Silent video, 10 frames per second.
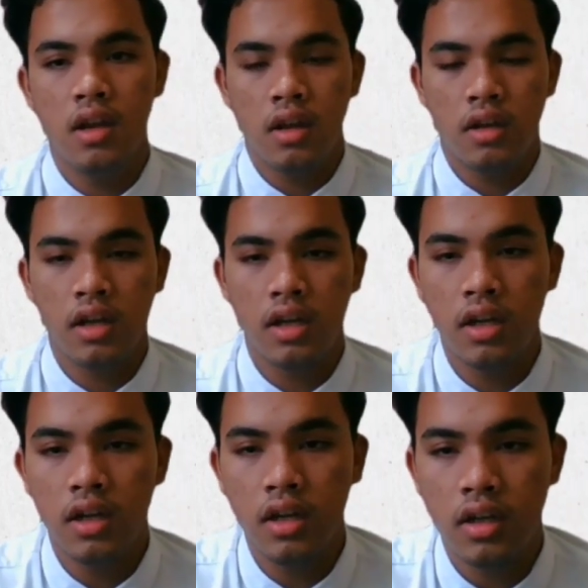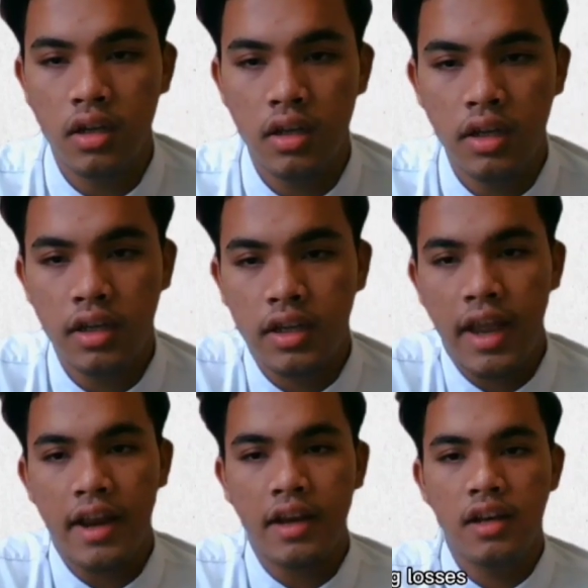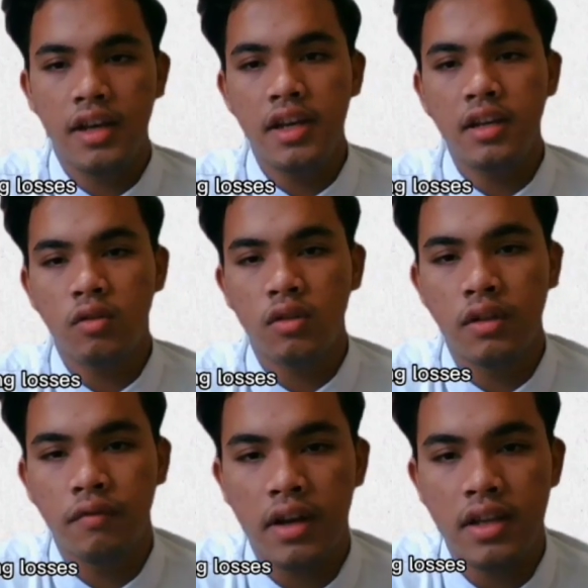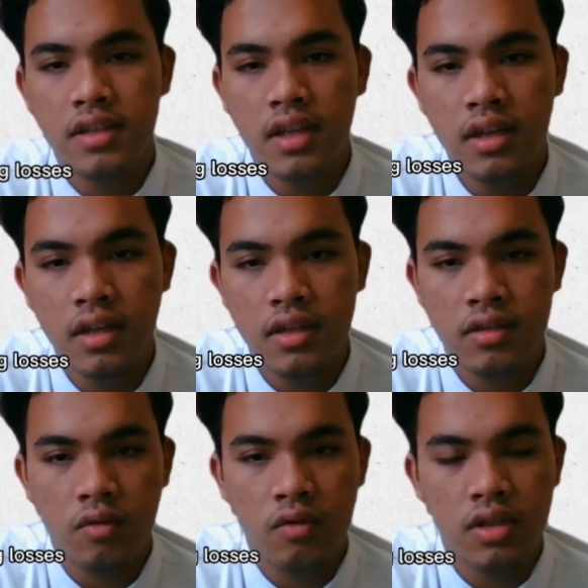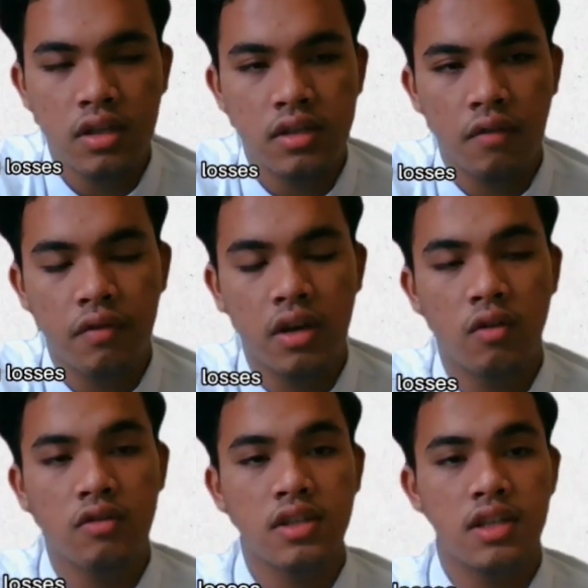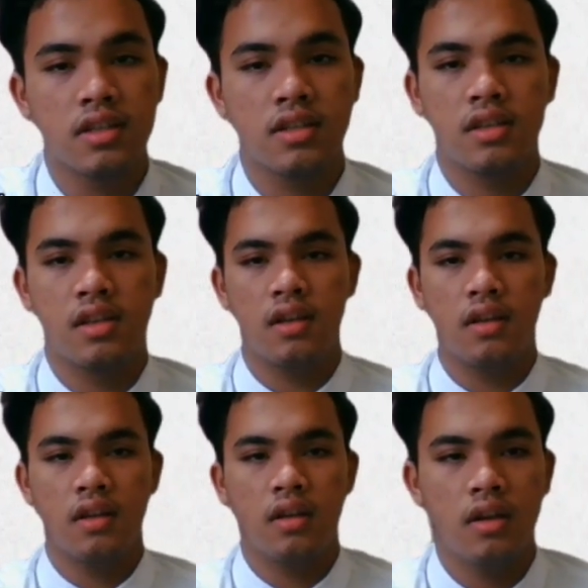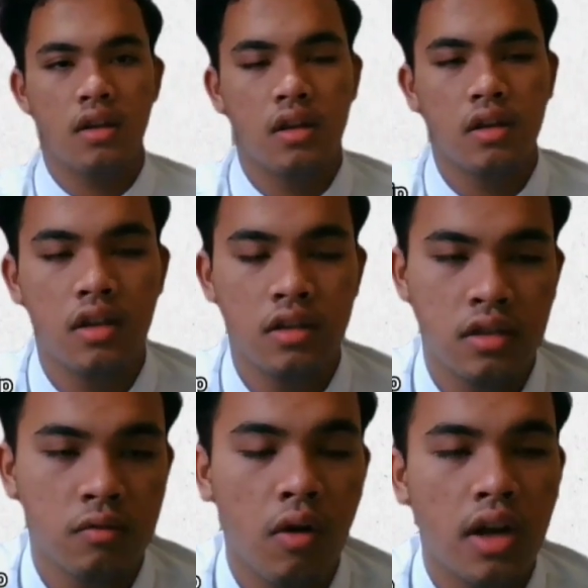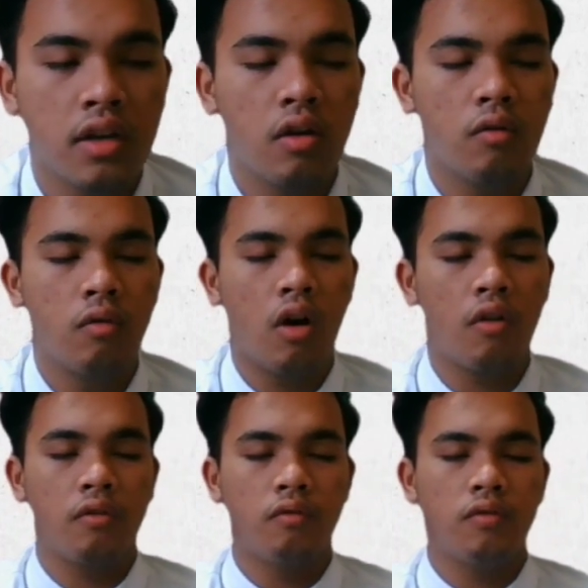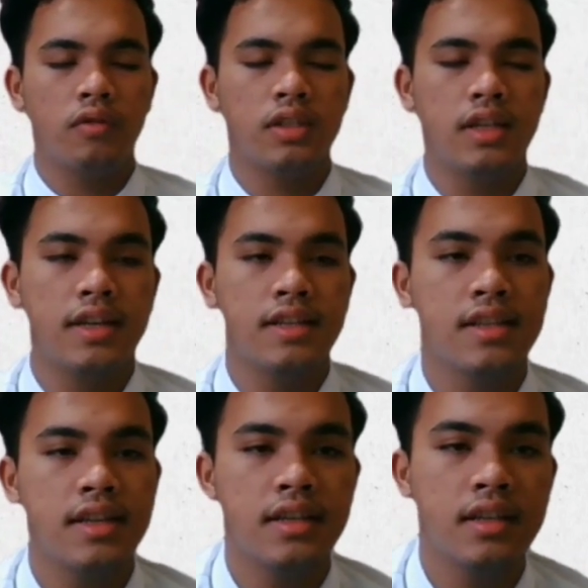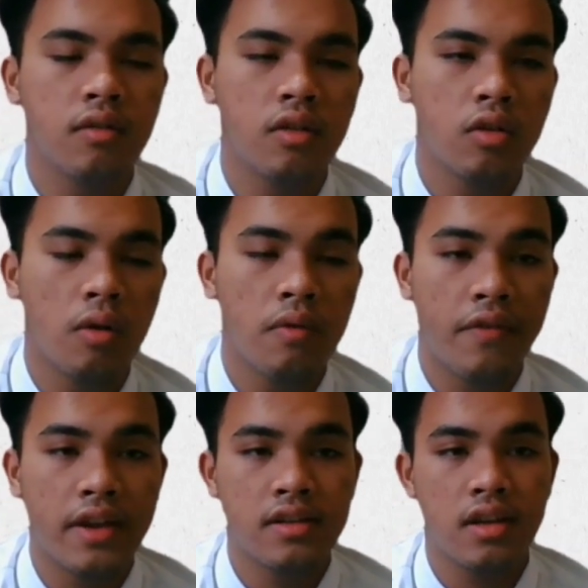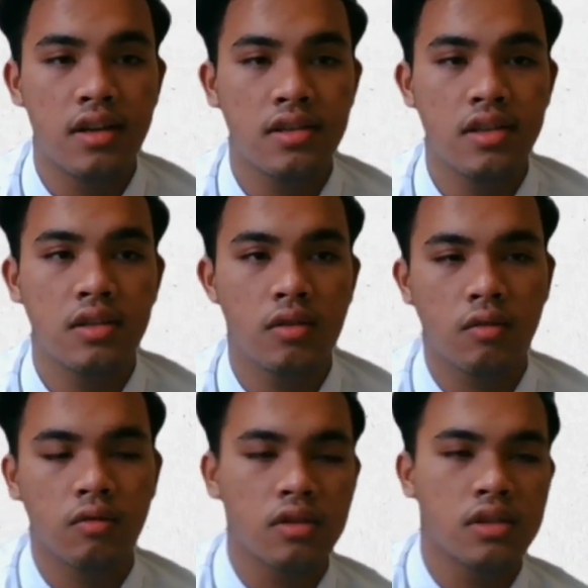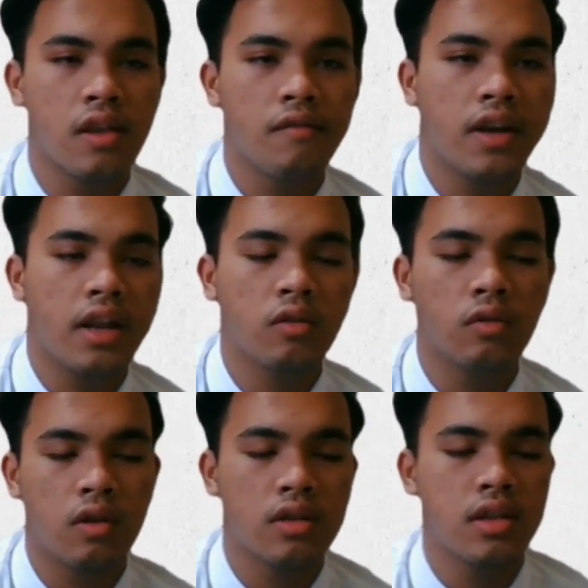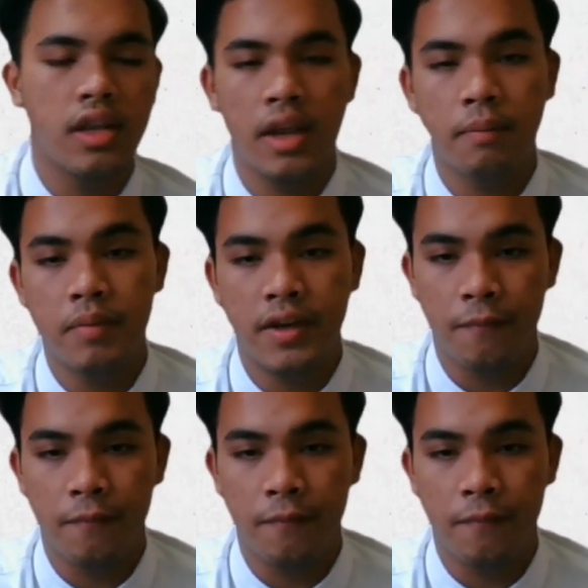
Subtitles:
it can leading to the financial institutions suffering losses. This is one of the reason global financial crisis 2007 and 2008 happened.